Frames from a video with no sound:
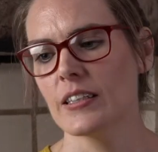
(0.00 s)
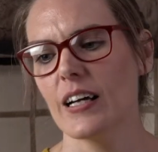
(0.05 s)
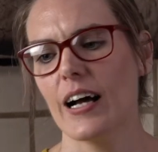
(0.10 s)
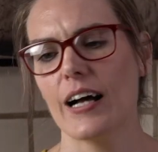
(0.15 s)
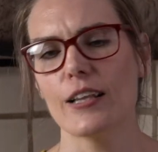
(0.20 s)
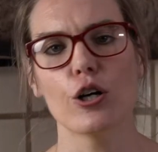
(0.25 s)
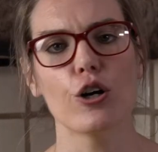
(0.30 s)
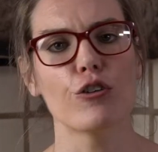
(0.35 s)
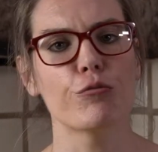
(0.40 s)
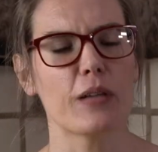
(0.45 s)

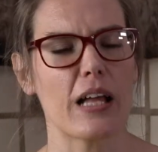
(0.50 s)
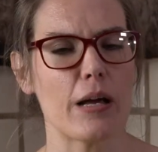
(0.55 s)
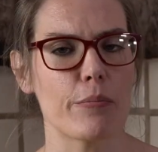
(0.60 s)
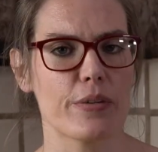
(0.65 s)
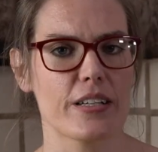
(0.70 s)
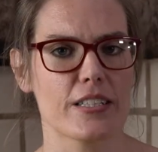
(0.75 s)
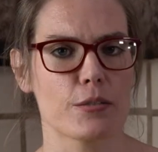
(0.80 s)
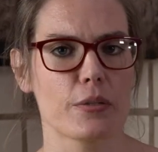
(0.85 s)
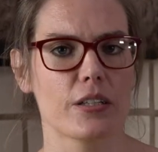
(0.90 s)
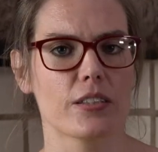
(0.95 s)
A lot of
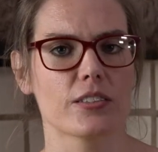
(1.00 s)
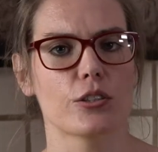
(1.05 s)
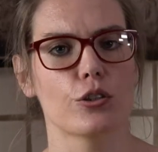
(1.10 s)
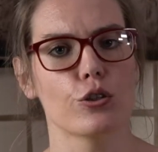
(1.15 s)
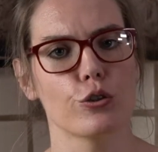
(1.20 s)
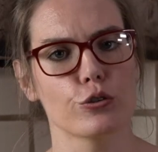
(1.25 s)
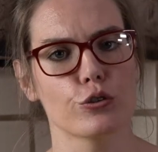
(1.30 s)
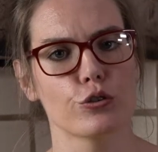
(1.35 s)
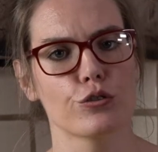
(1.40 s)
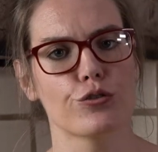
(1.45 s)
plant-based milks are
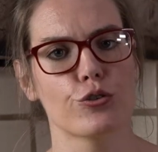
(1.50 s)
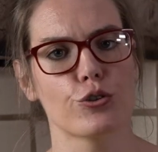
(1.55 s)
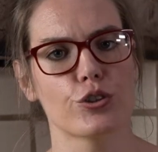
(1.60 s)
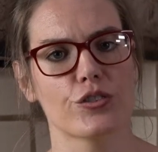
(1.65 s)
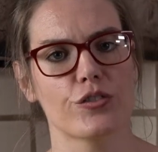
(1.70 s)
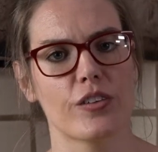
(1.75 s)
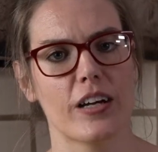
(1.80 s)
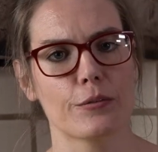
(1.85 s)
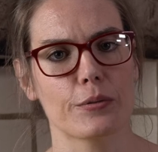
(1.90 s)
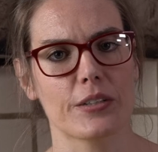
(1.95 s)
also
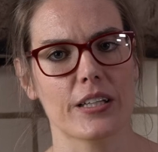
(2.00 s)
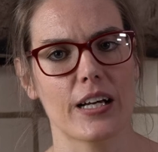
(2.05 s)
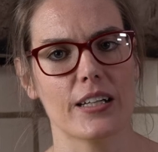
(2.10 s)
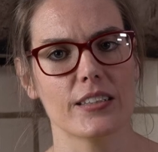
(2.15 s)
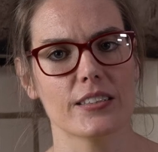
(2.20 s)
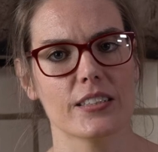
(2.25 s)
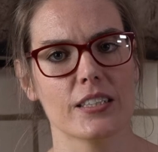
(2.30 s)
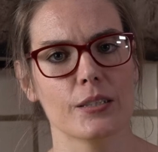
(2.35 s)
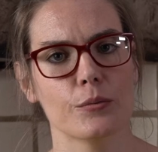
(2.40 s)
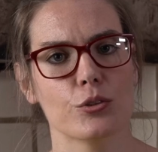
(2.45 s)
fortified with
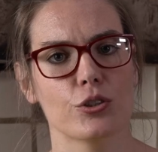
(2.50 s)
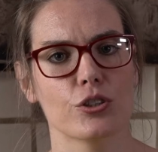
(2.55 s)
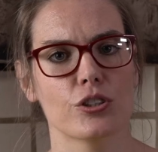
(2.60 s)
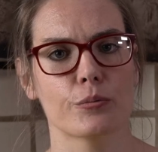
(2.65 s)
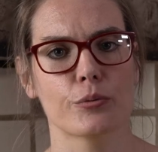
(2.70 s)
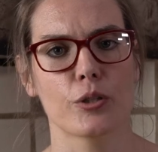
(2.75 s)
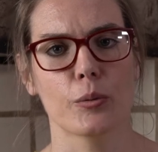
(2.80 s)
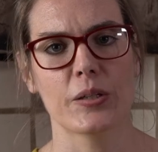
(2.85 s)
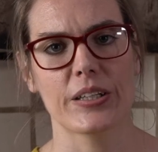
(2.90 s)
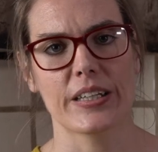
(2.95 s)
calcium, so you're
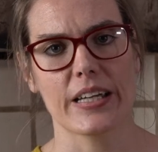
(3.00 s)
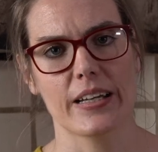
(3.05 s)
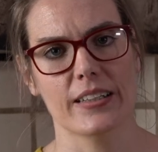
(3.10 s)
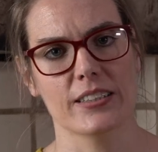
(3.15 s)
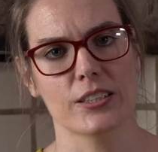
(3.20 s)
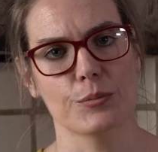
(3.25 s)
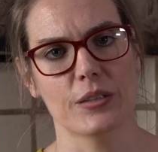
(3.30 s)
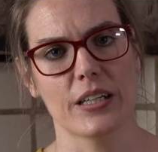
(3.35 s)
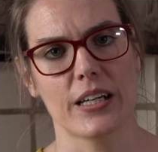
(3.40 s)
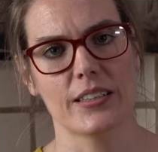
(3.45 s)
probably getting
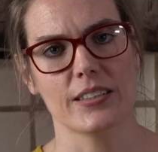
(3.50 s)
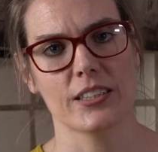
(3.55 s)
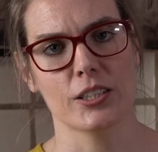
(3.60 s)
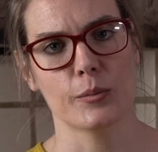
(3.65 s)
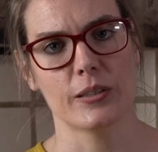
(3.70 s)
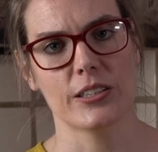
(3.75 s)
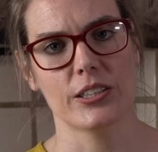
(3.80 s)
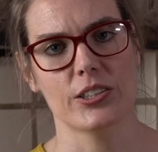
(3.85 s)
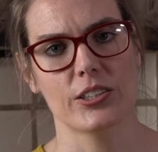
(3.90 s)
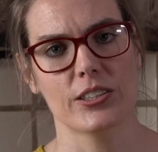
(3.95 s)
some calcium
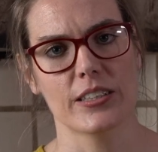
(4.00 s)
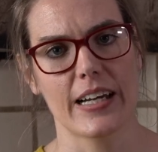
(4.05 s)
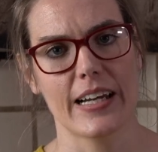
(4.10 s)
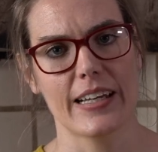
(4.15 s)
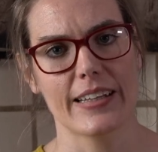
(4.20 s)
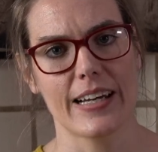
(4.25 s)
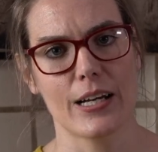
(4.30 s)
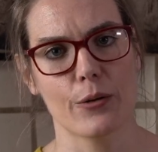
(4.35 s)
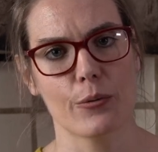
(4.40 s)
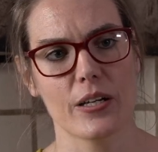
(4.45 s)
into your diet
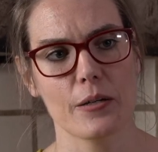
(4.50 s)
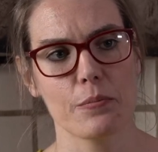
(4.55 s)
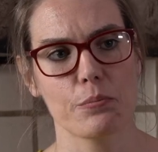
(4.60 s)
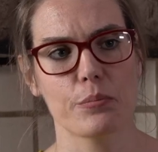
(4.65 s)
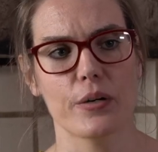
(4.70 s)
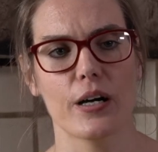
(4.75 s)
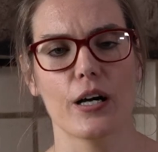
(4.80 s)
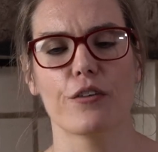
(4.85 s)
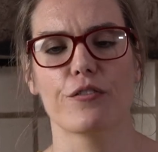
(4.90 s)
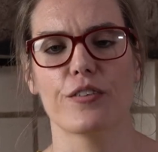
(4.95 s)
that way,
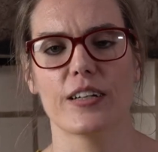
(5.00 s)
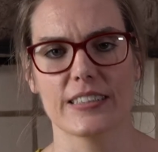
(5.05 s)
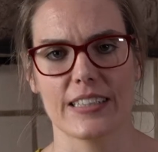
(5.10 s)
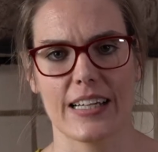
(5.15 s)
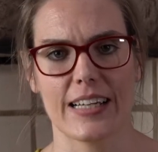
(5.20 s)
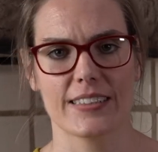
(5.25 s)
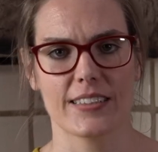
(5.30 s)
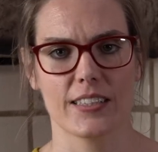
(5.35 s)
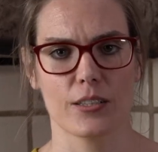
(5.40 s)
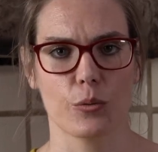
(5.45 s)
but a
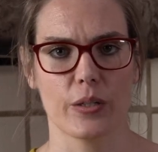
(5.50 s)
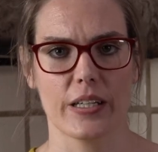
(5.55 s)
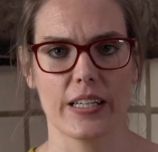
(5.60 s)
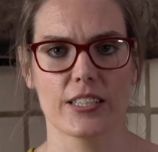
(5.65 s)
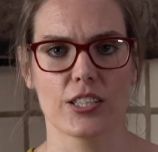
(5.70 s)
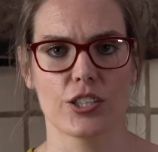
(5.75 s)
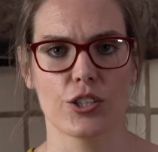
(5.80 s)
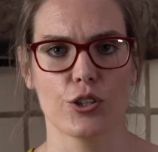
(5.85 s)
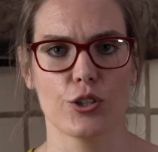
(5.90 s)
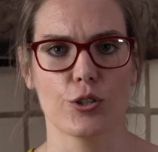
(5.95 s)
fantastic way
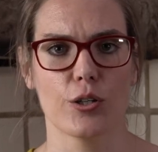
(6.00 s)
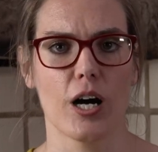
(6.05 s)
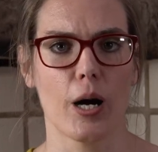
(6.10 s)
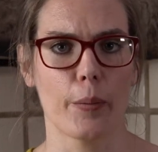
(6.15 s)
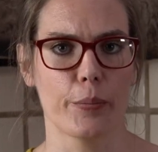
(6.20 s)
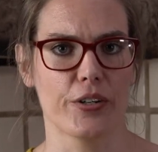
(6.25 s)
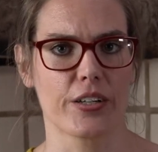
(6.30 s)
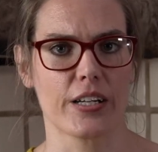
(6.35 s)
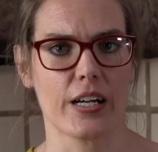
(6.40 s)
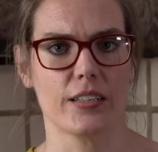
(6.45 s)
to
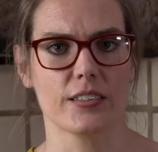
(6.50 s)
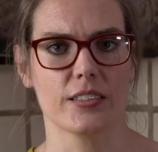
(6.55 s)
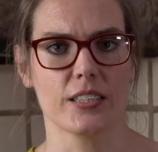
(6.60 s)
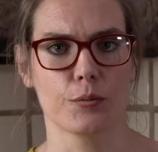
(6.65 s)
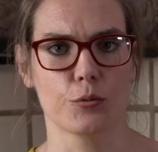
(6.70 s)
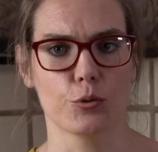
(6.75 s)
up your calcium